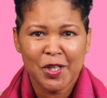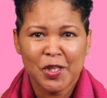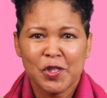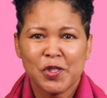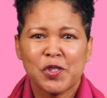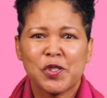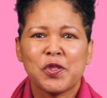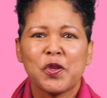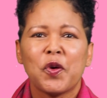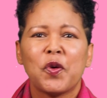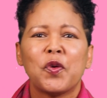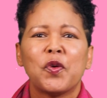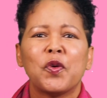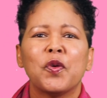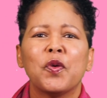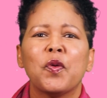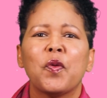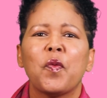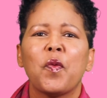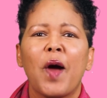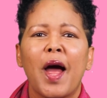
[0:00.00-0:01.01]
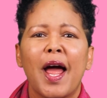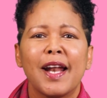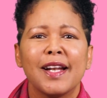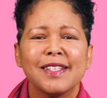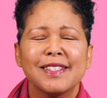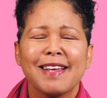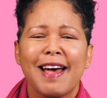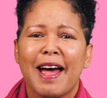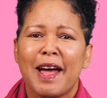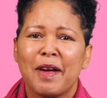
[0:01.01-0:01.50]
So
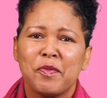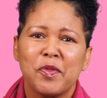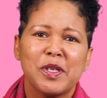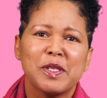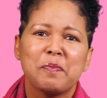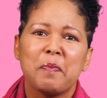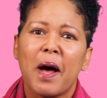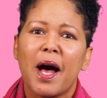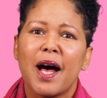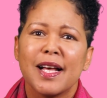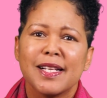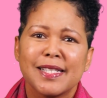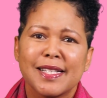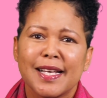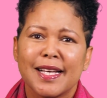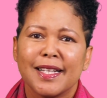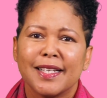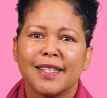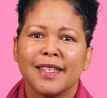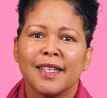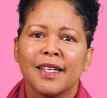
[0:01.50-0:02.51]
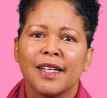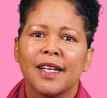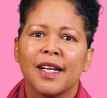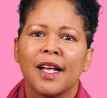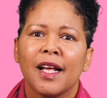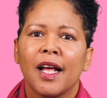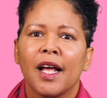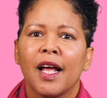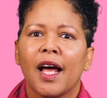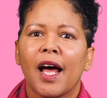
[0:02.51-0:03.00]
when time was passing,
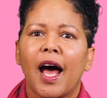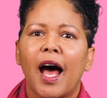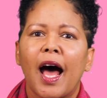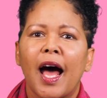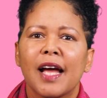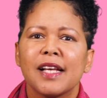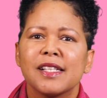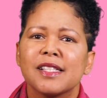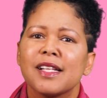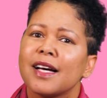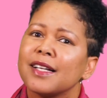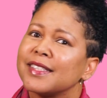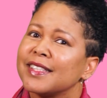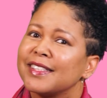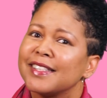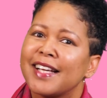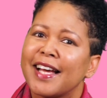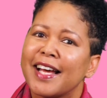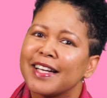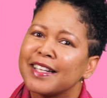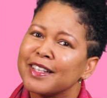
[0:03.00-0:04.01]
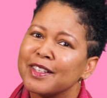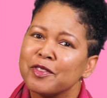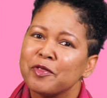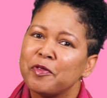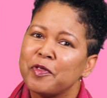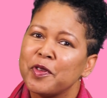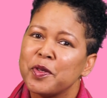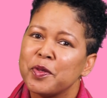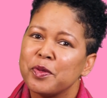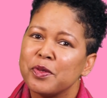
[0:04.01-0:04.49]
I started to get
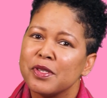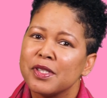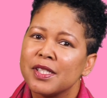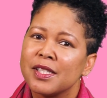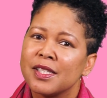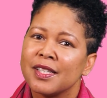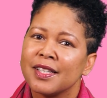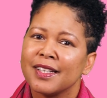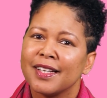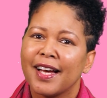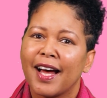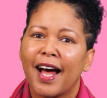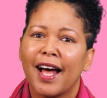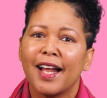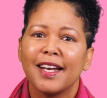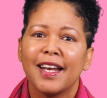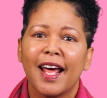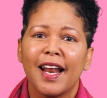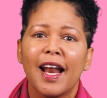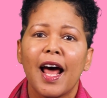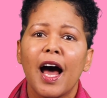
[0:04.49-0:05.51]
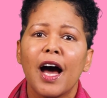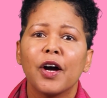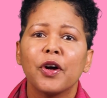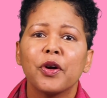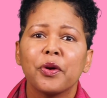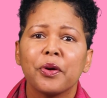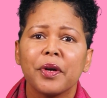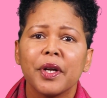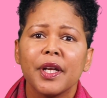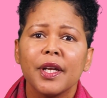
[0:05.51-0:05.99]
confused and then
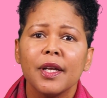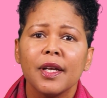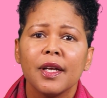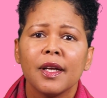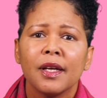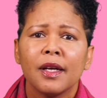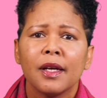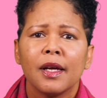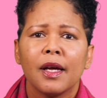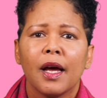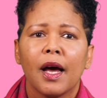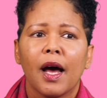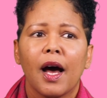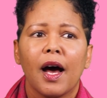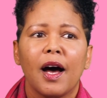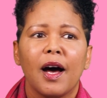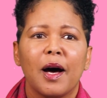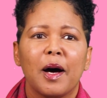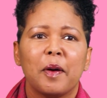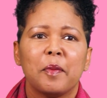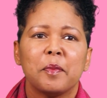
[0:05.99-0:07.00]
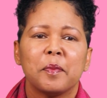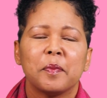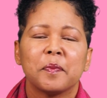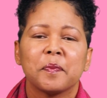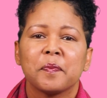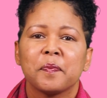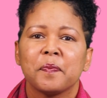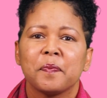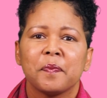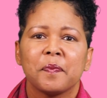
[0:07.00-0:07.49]
angry
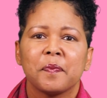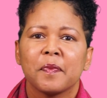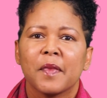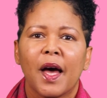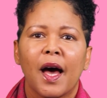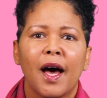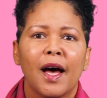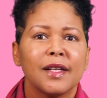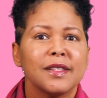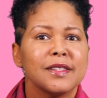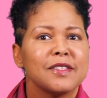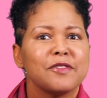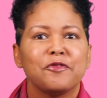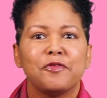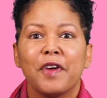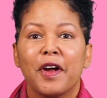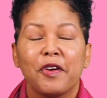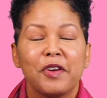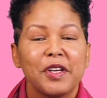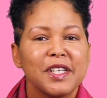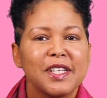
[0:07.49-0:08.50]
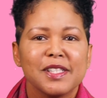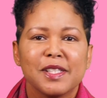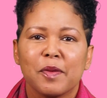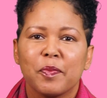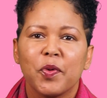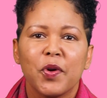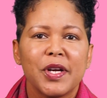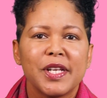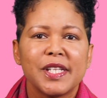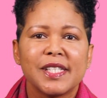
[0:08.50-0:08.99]
and very
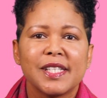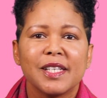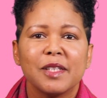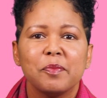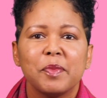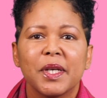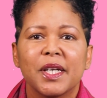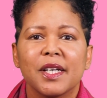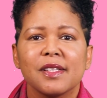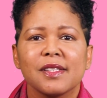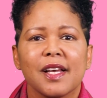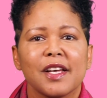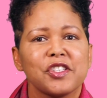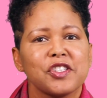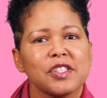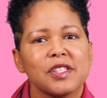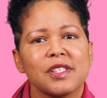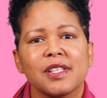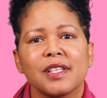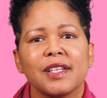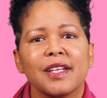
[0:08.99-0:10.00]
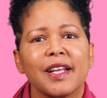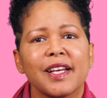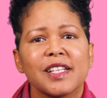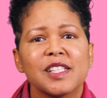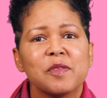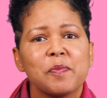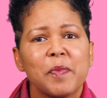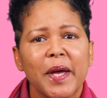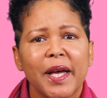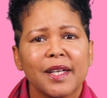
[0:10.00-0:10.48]
disappointed, because I just didn't
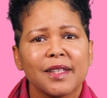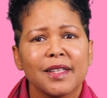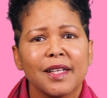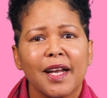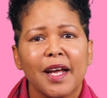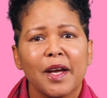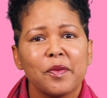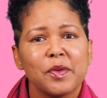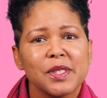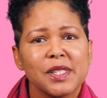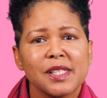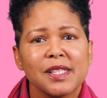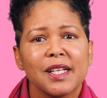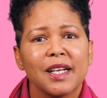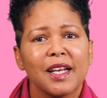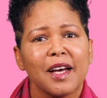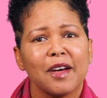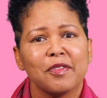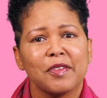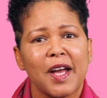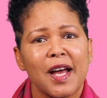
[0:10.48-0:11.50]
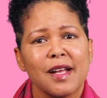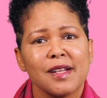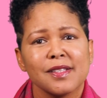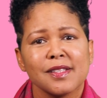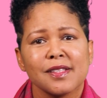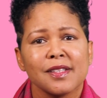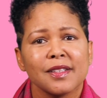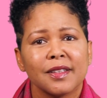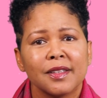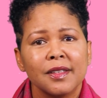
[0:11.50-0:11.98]
expect that I would still have
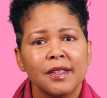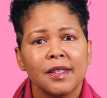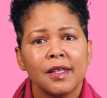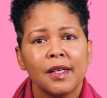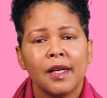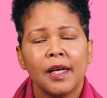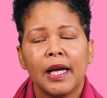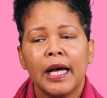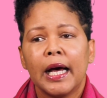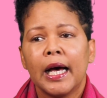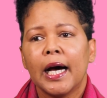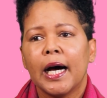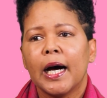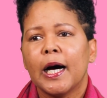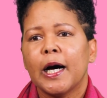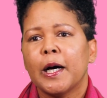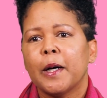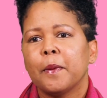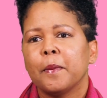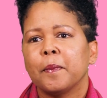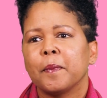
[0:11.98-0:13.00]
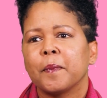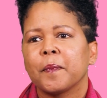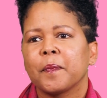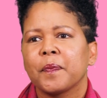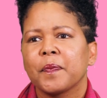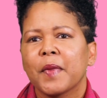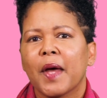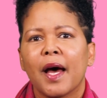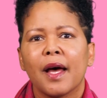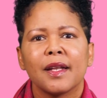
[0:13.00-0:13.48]
cancer
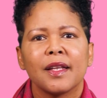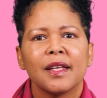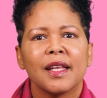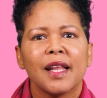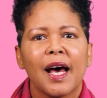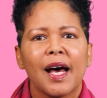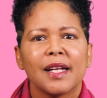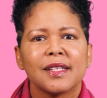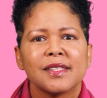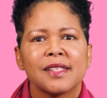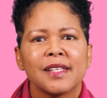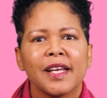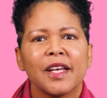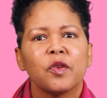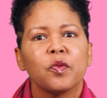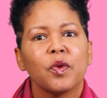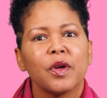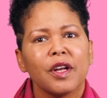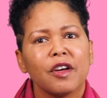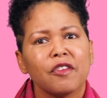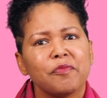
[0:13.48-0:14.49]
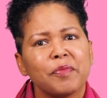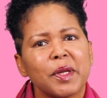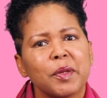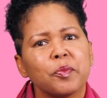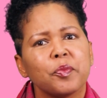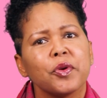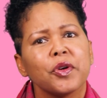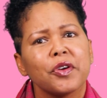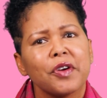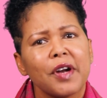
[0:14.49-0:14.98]
and that it would have
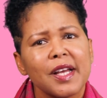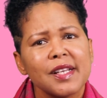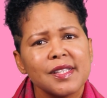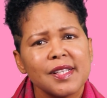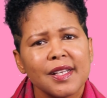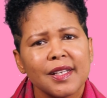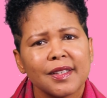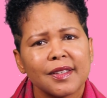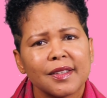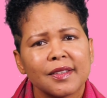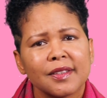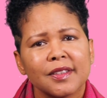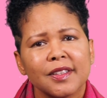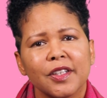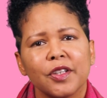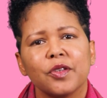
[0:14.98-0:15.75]
been progressing,